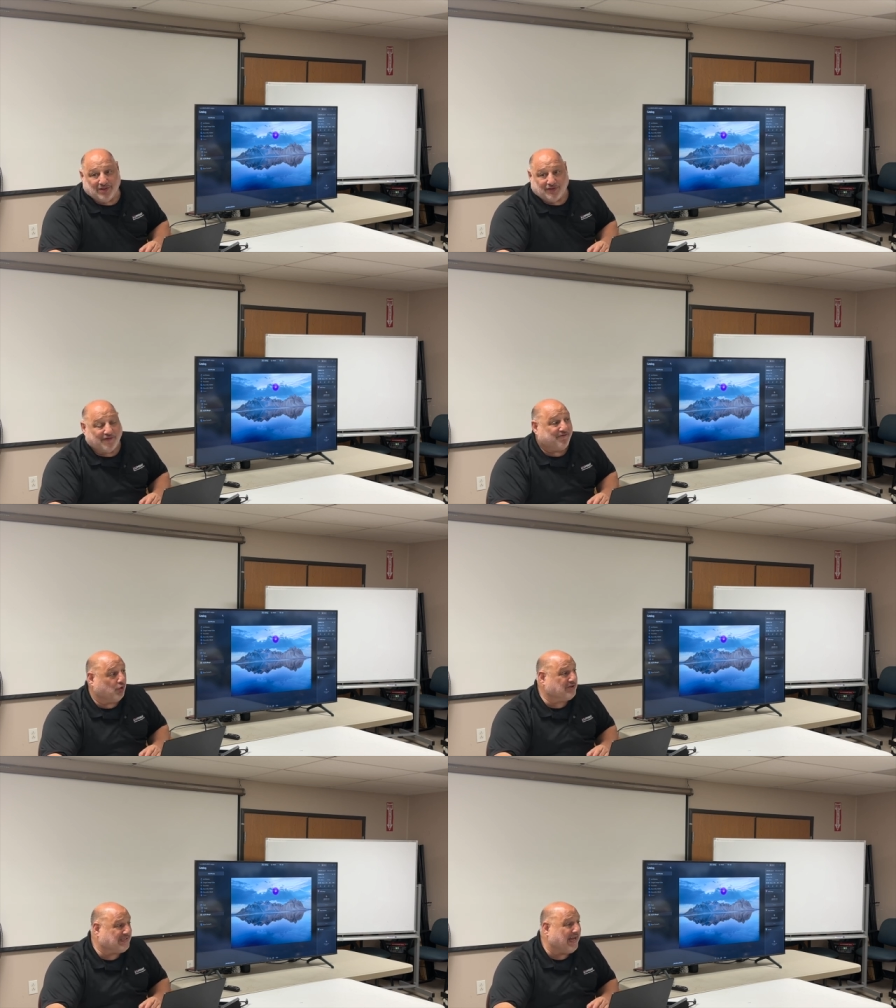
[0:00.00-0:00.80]
The
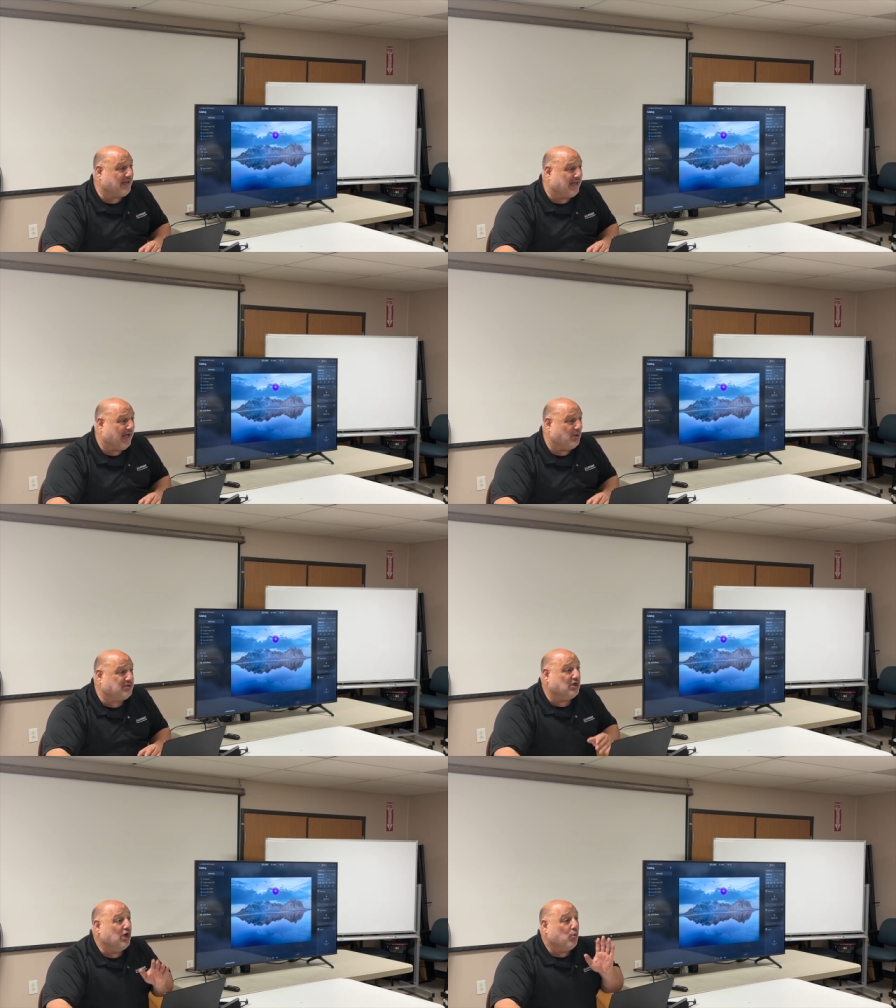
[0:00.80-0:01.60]
first day
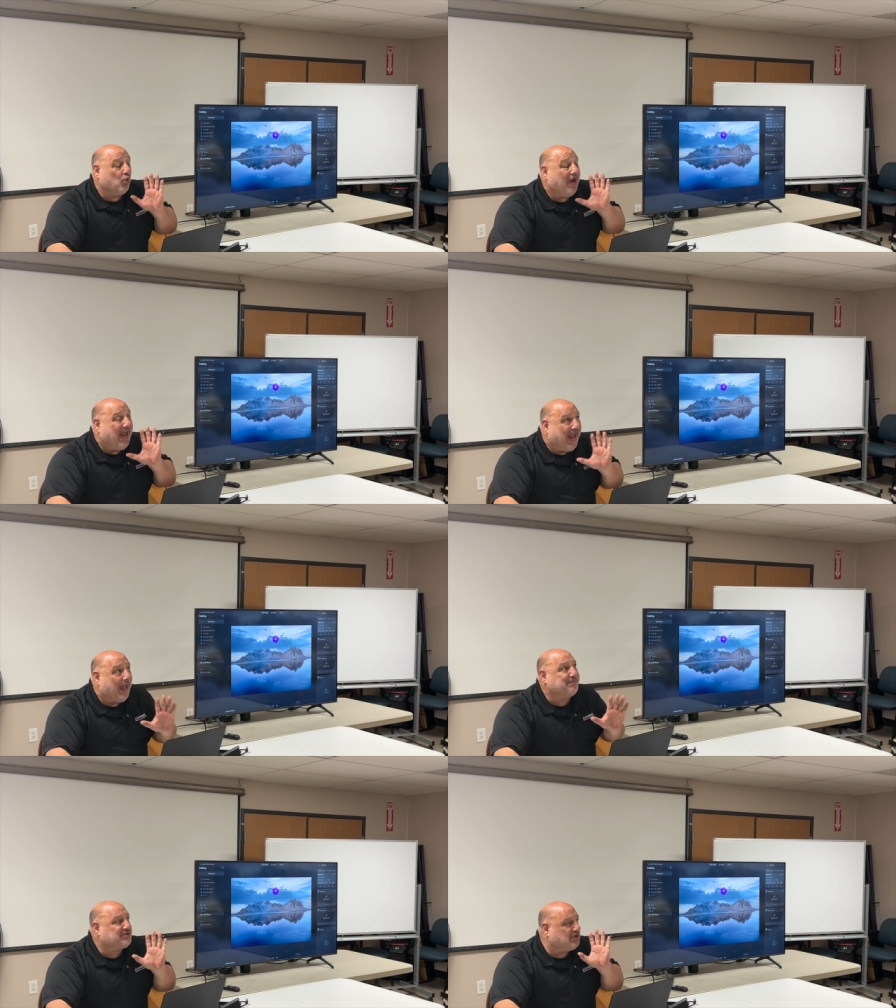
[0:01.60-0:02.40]
clouds were
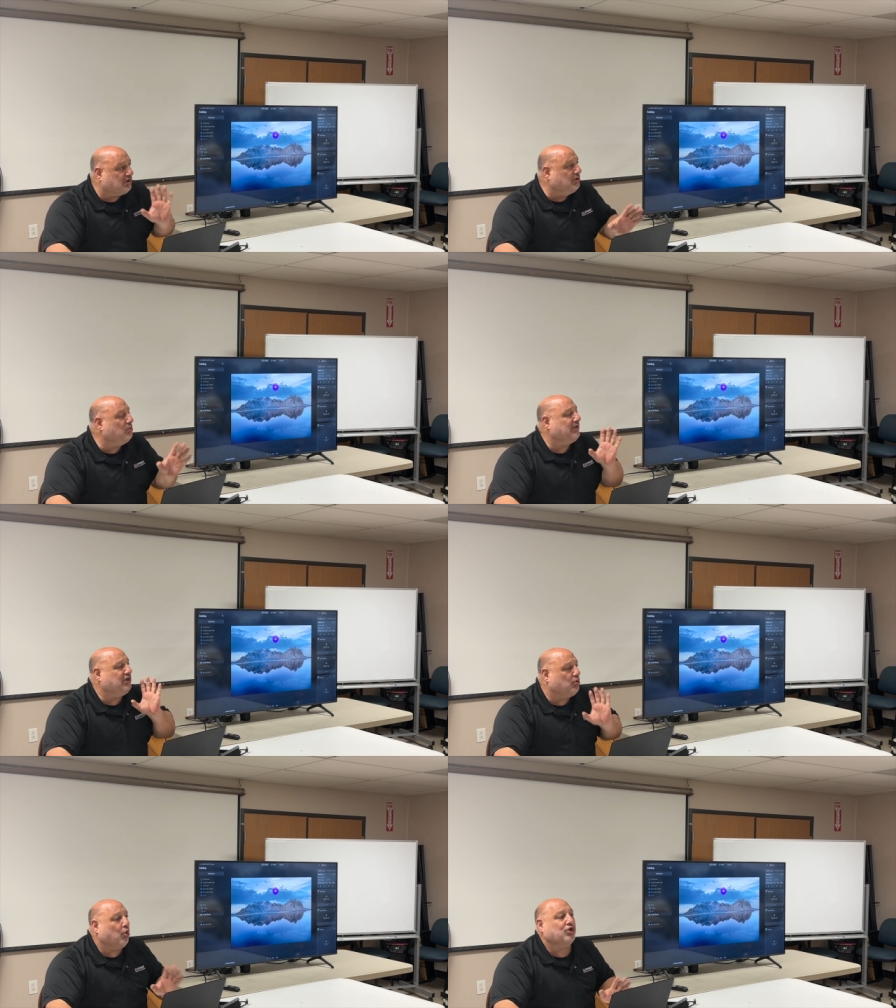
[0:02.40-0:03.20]
absolutely
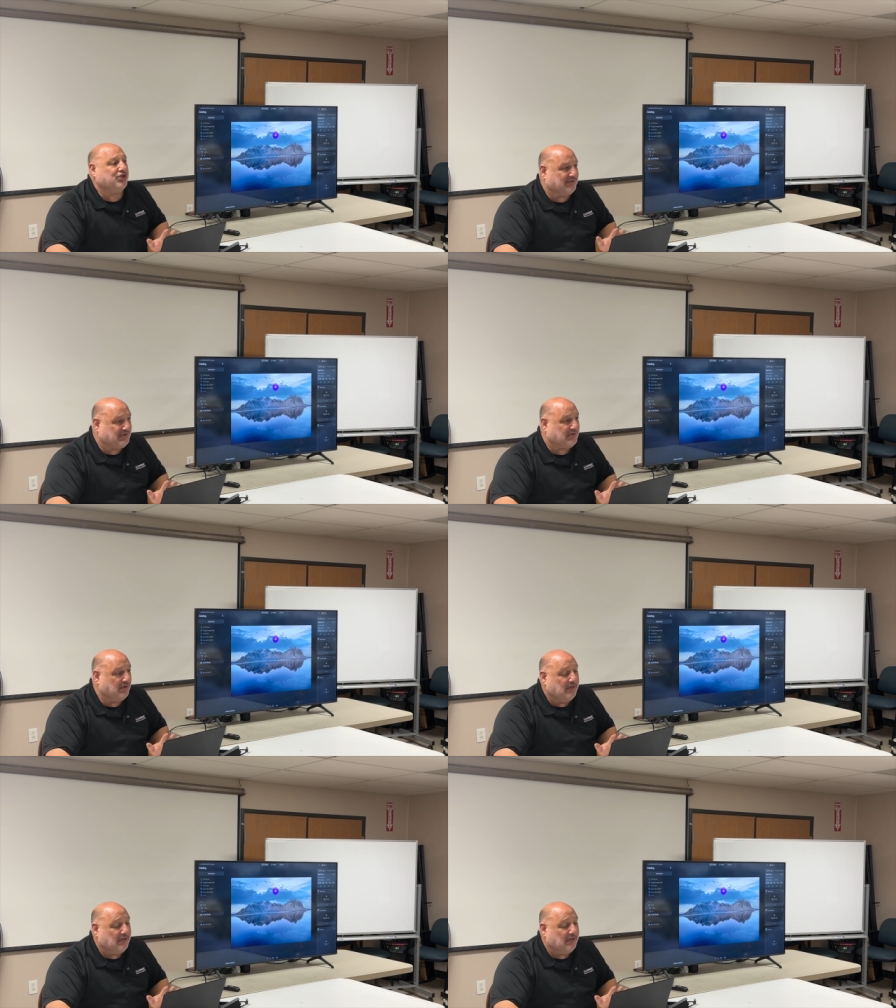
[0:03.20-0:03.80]
gorgeous.